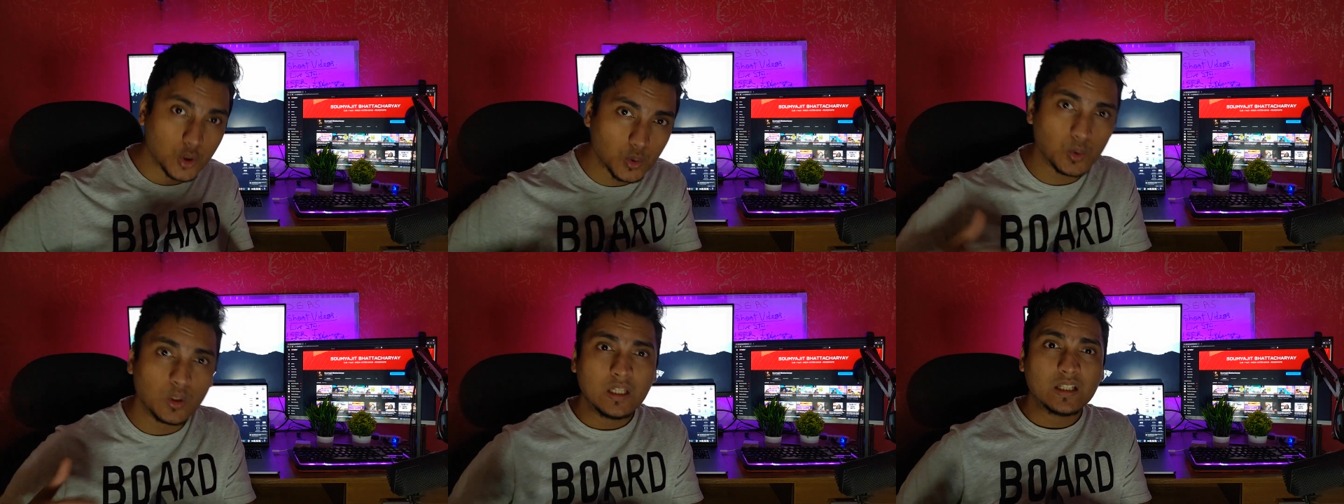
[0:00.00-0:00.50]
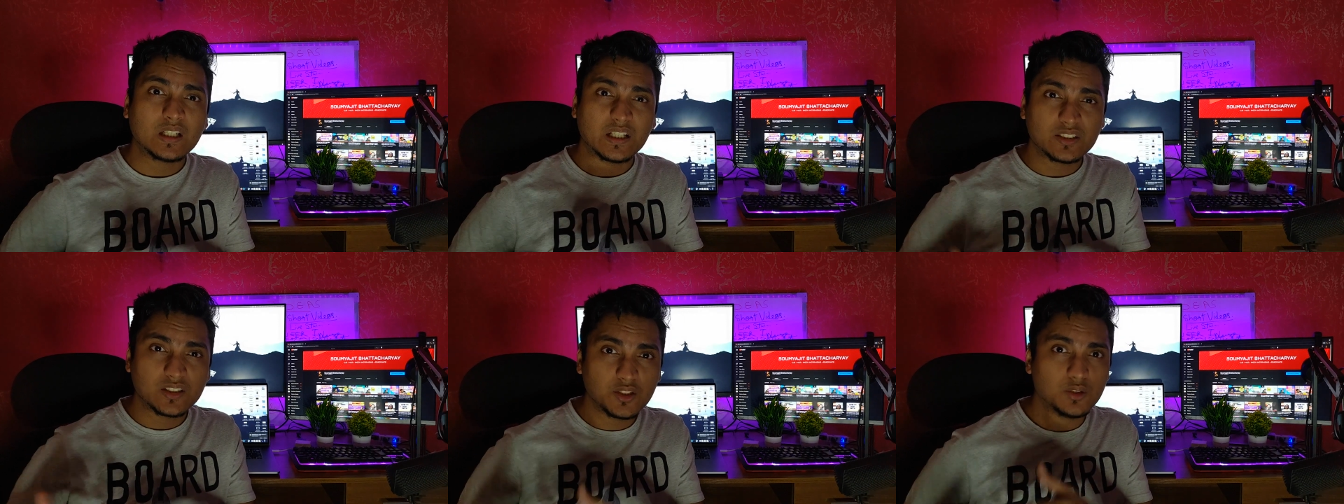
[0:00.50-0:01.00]
do
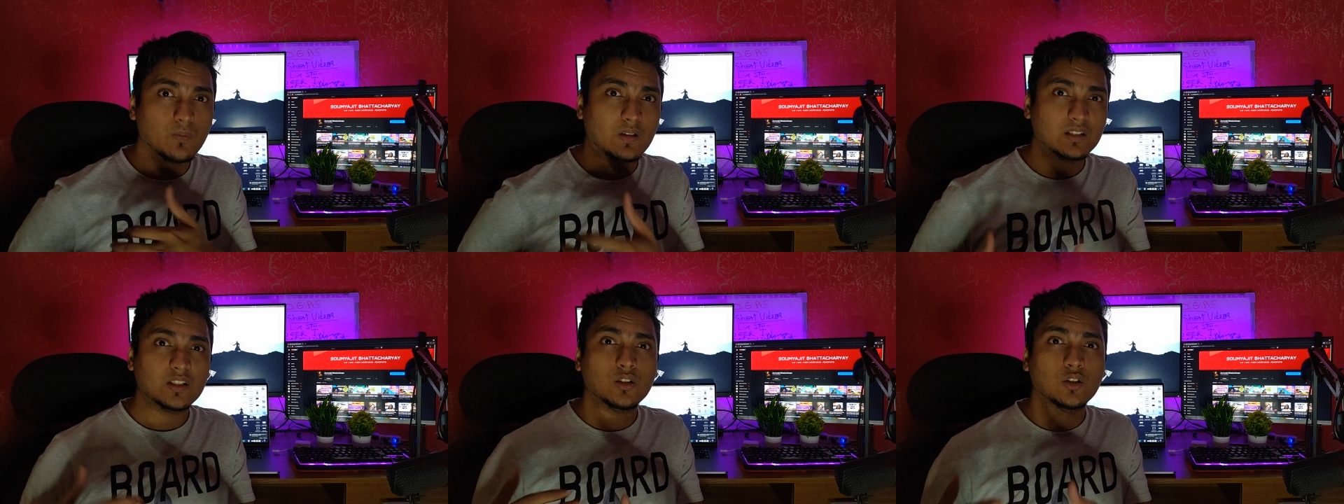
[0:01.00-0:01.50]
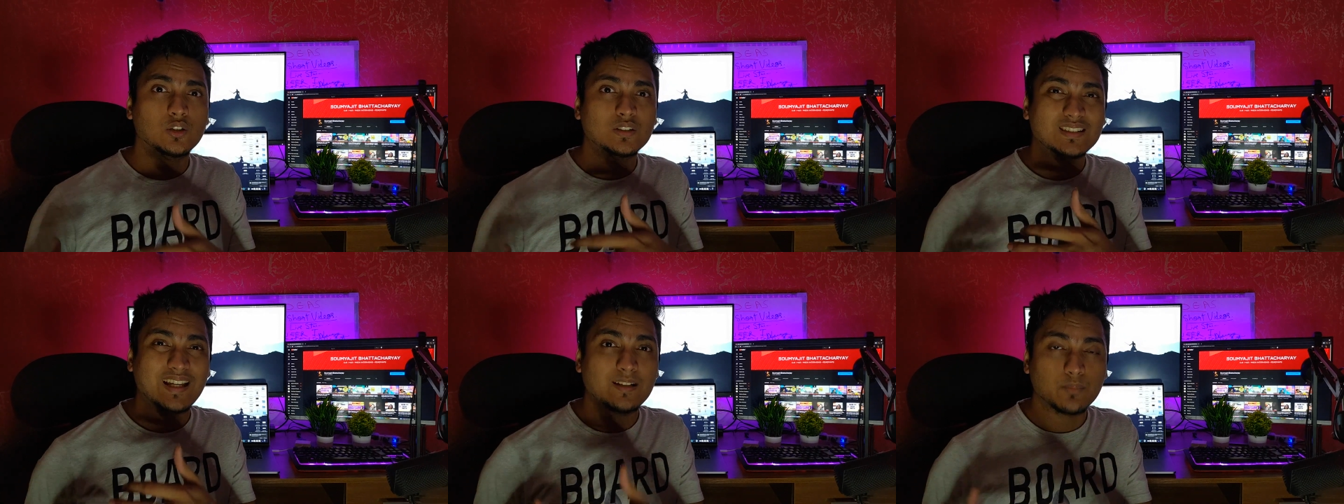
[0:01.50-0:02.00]
continue working on your
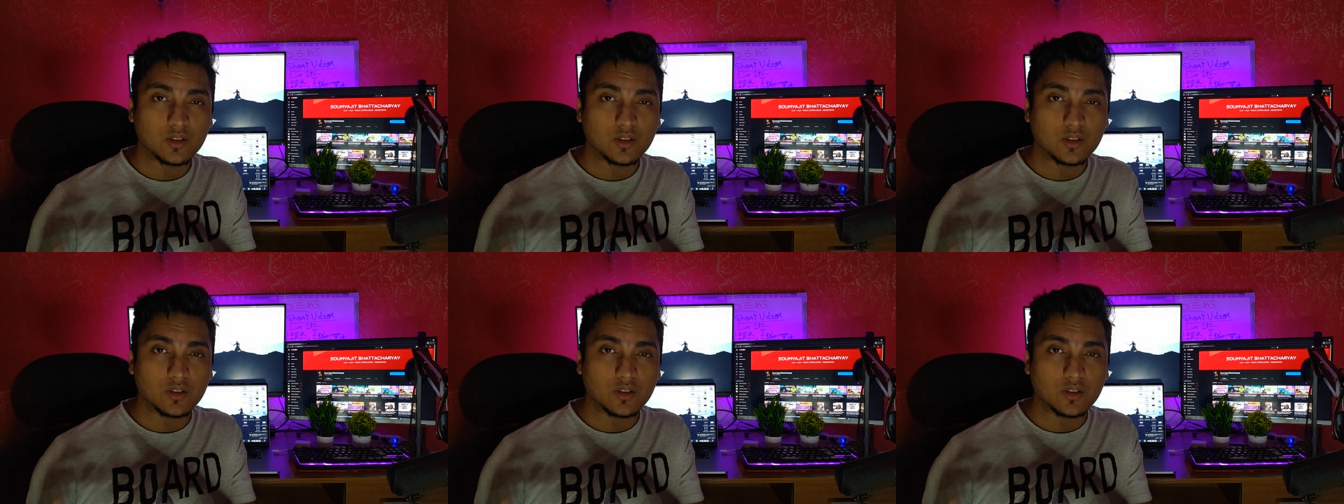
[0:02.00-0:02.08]
side